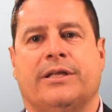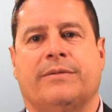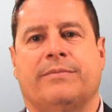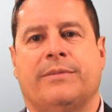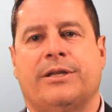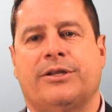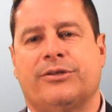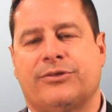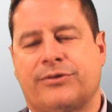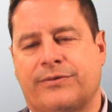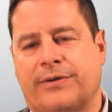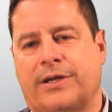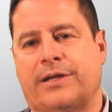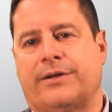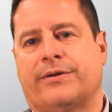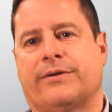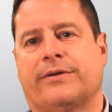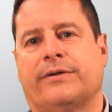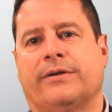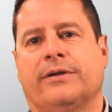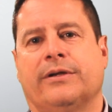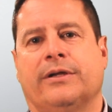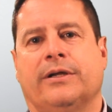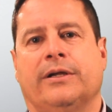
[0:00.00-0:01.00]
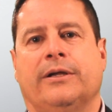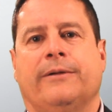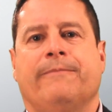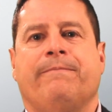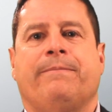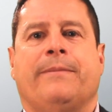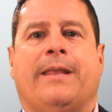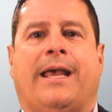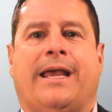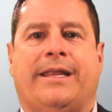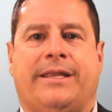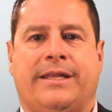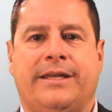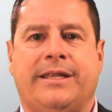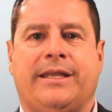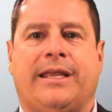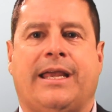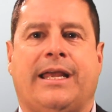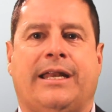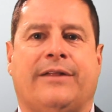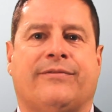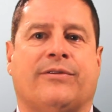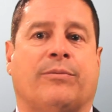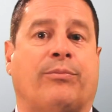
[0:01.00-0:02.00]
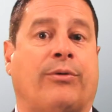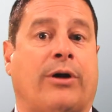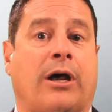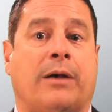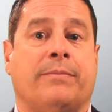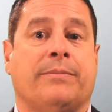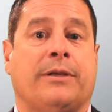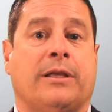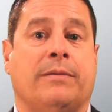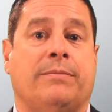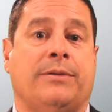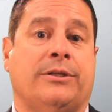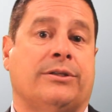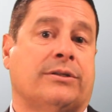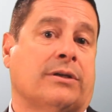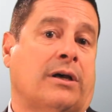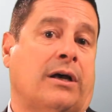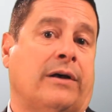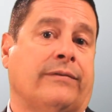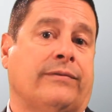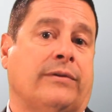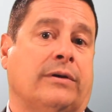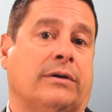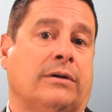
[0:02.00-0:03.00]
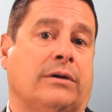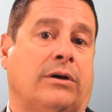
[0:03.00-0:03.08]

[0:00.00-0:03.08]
the administrator and indicate if the problem can be solved